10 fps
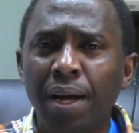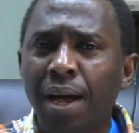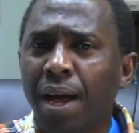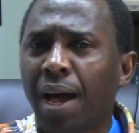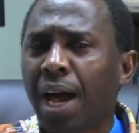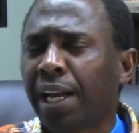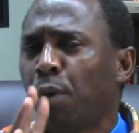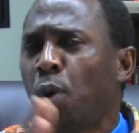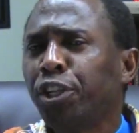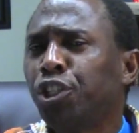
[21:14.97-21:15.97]
And I
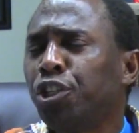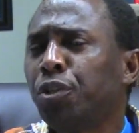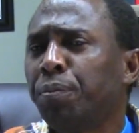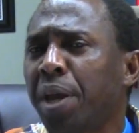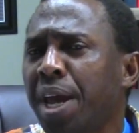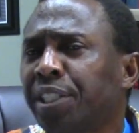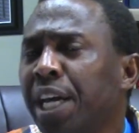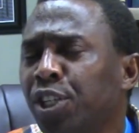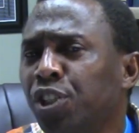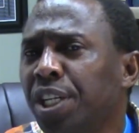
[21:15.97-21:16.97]
want you to pay
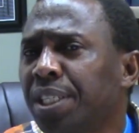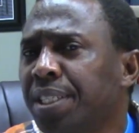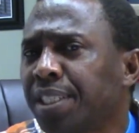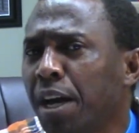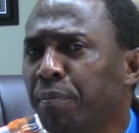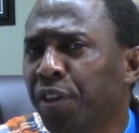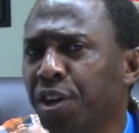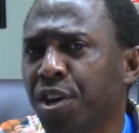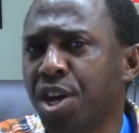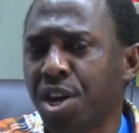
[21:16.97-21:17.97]
attention to something
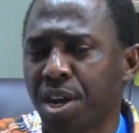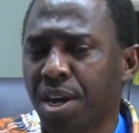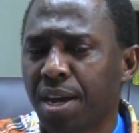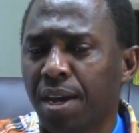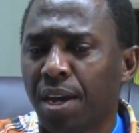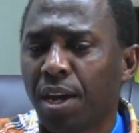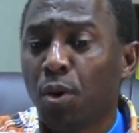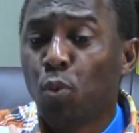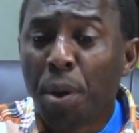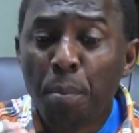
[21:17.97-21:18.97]
here.
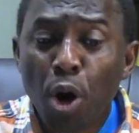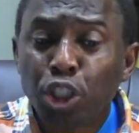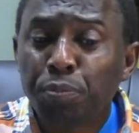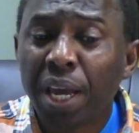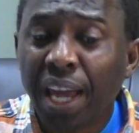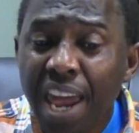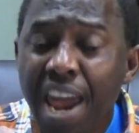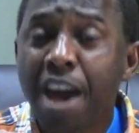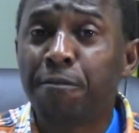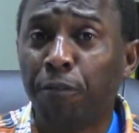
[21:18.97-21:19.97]
We must be
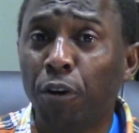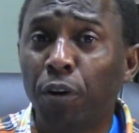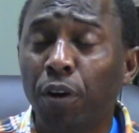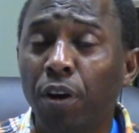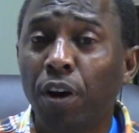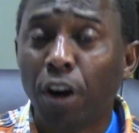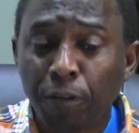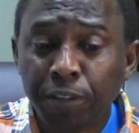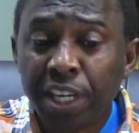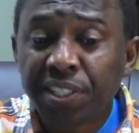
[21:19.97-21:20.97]
careful of
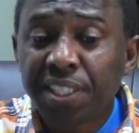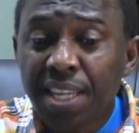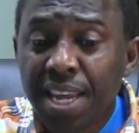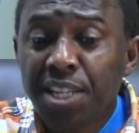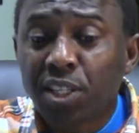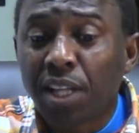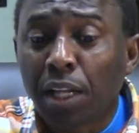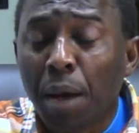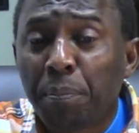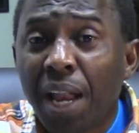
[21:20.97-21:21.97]
the seeds that are
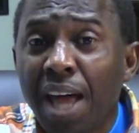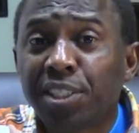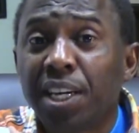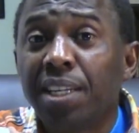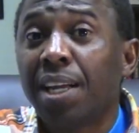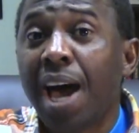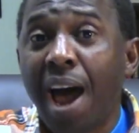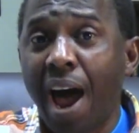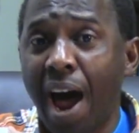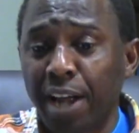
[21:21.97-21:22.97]
planted in our
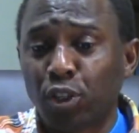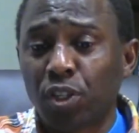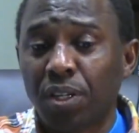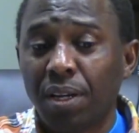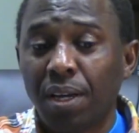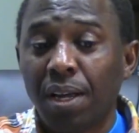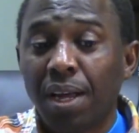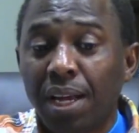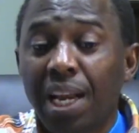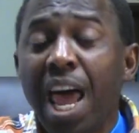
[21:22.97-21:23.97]
hearts,
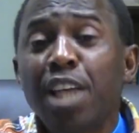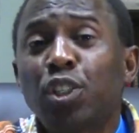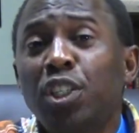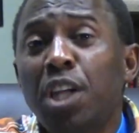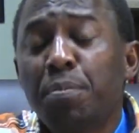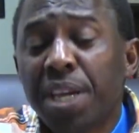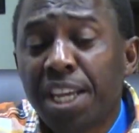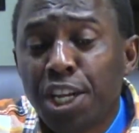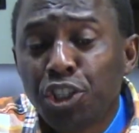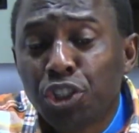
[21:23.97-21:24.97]
lest they begin
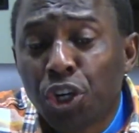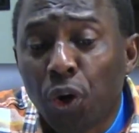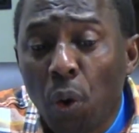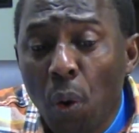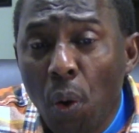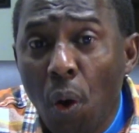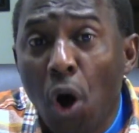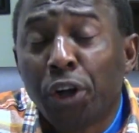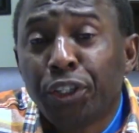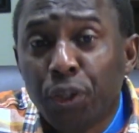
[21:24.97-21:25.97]
to grow
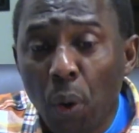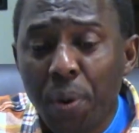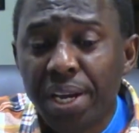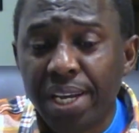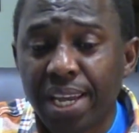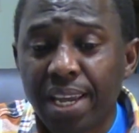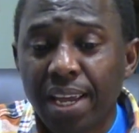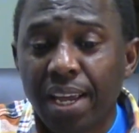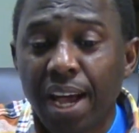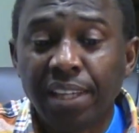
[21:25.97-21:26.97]
unknowingly
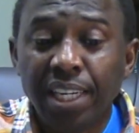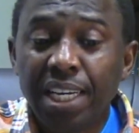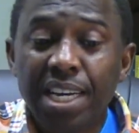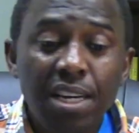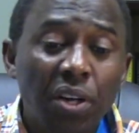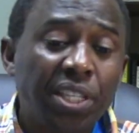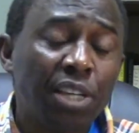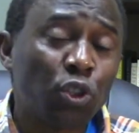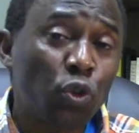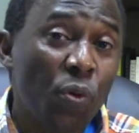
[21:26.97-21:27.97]
and they lead us
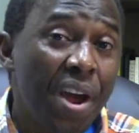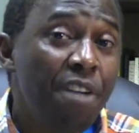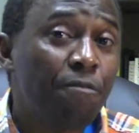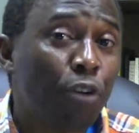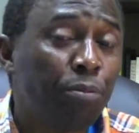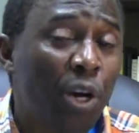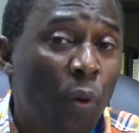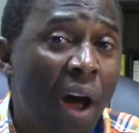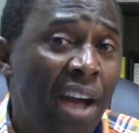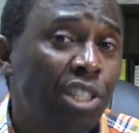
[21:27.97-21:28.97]
astray from the
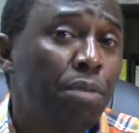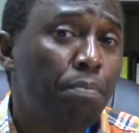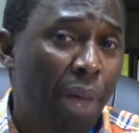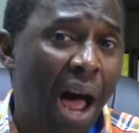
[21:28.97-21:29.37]
right path.